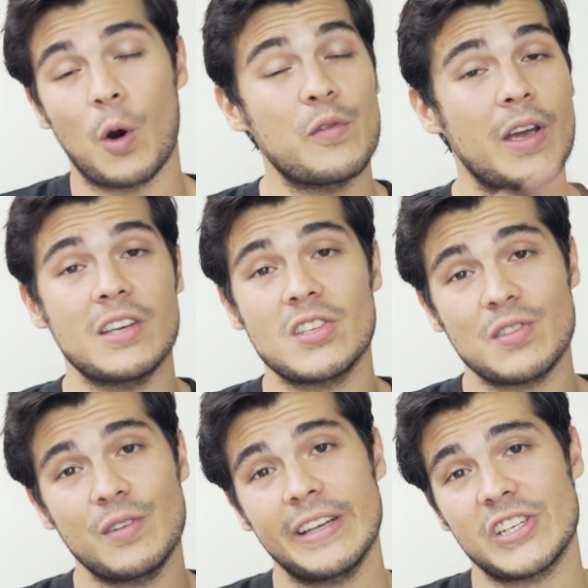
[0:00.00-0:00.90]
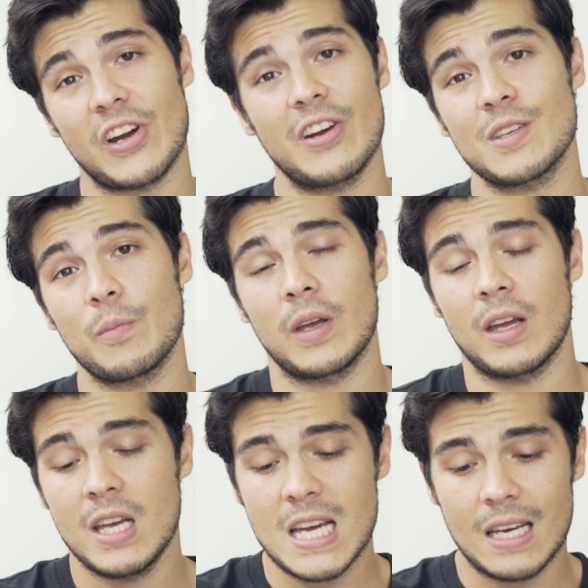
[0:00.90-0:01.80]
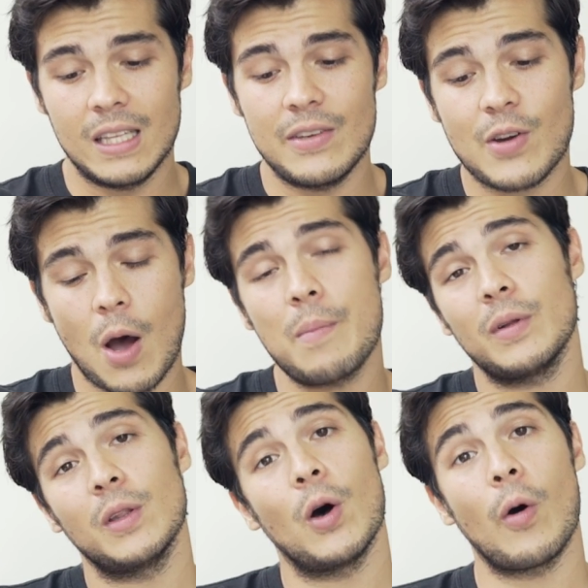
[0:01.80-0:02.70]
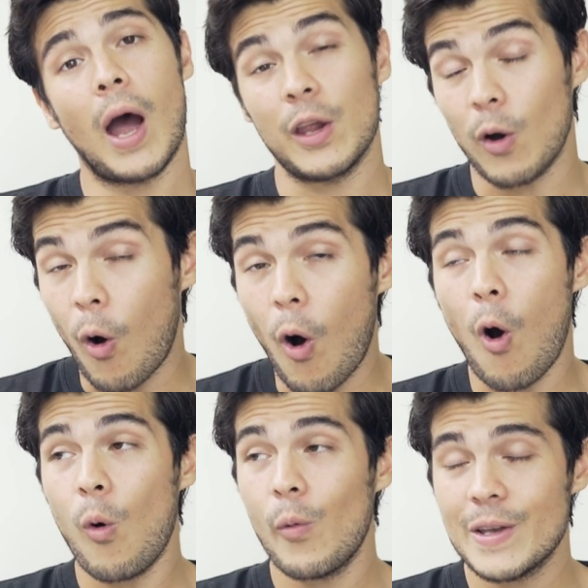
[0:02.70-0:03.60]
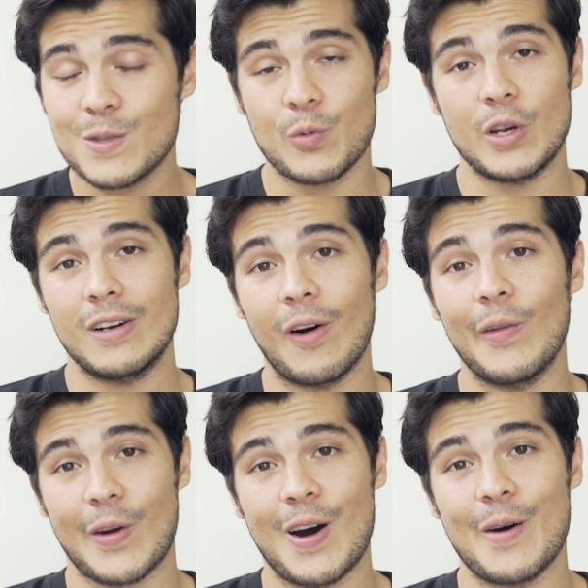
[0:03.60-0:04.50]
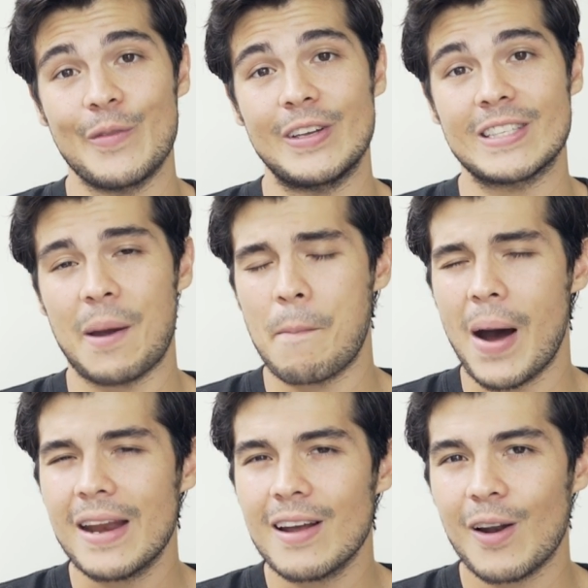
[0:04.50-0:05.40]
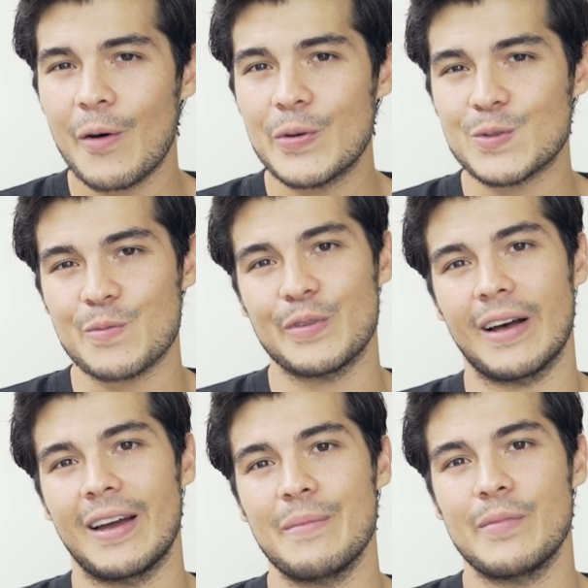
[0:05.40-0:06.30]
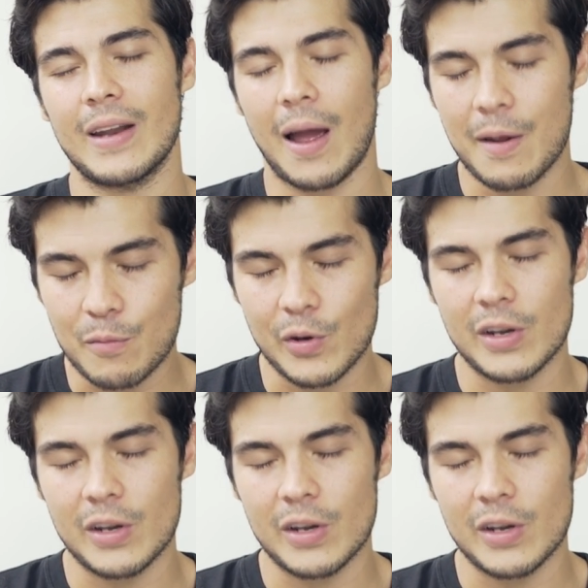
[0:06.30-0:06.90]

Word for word: or if you guys just feel like sharing something, leave a comment below. I always read all the comments. I might not always reply, but I am